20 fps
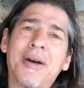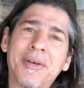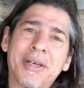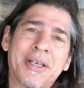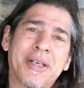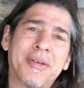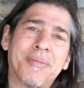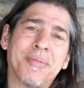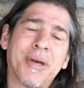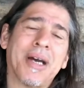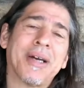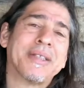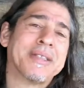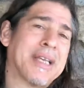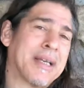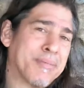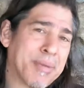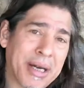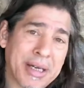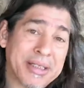can probably
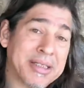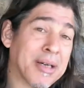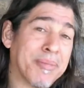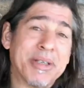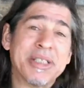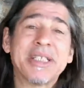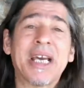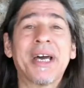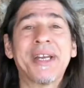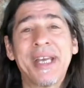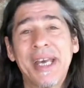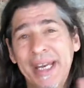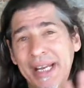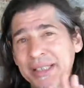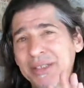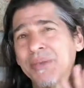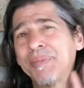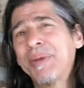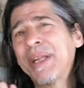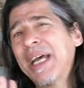say somebody's gotten
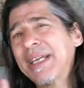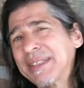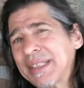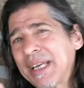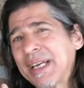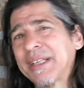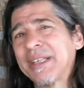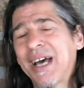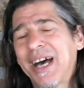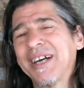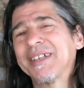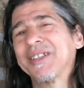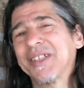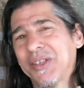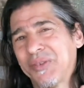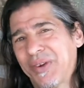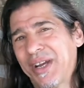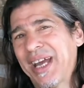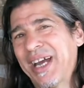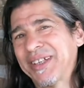headaches, but that's not a
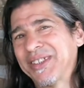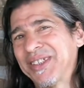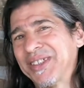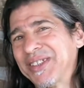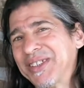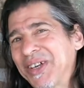toxic reaction.